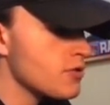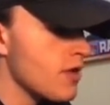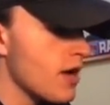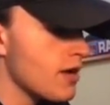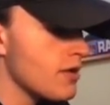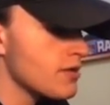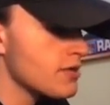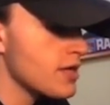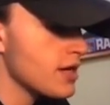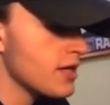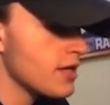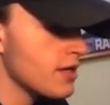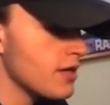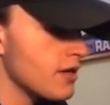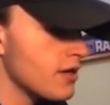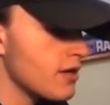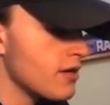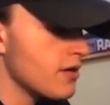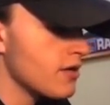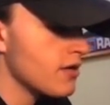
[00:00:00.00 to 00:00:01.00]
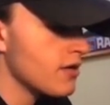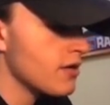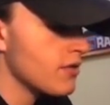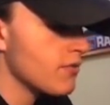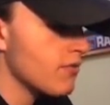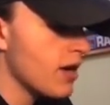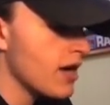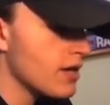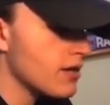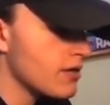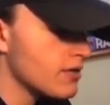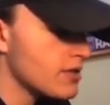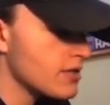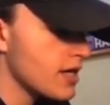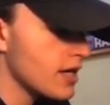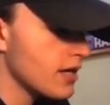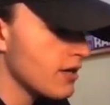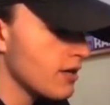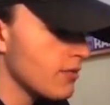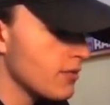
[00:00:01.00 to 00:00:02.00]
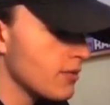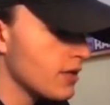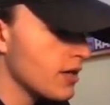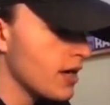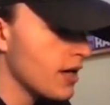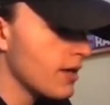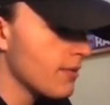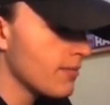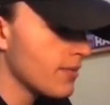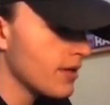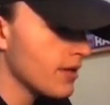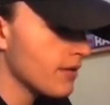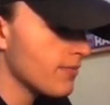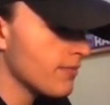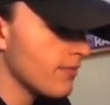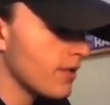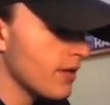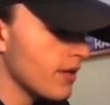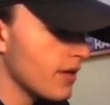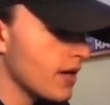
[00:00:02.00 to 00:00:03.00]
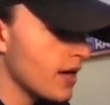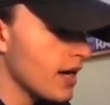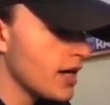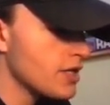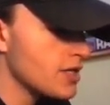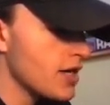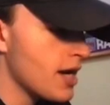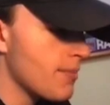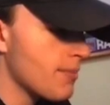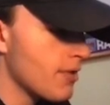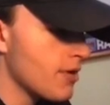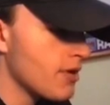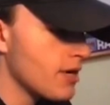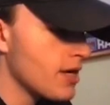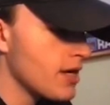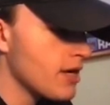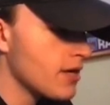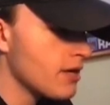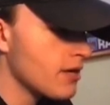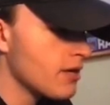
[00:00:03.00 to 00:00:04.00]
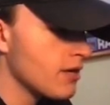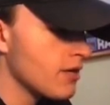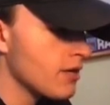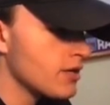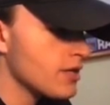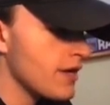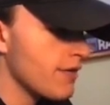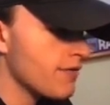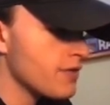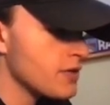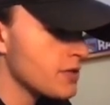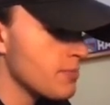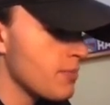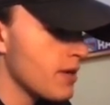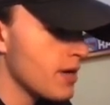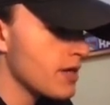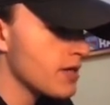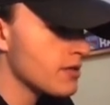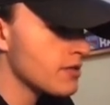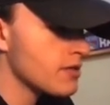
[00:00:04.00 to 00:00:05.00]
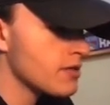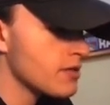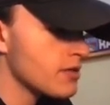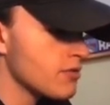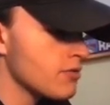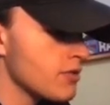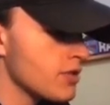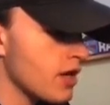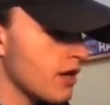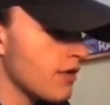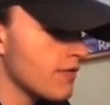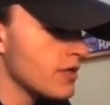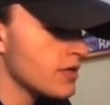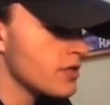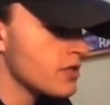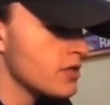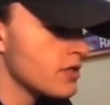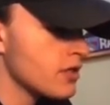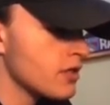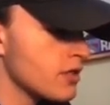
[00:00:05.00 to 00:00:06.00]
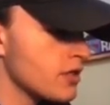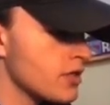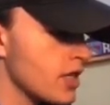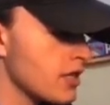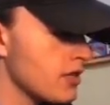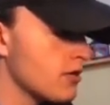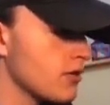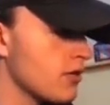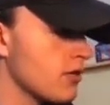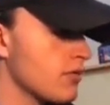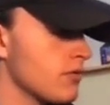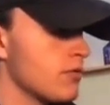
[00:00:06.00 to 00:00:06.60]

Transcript: Schreider second year, right? Second year with the Cup, yeah. Uh, Jon Berti, Jeffrey Springs, Yu Darvish, jo-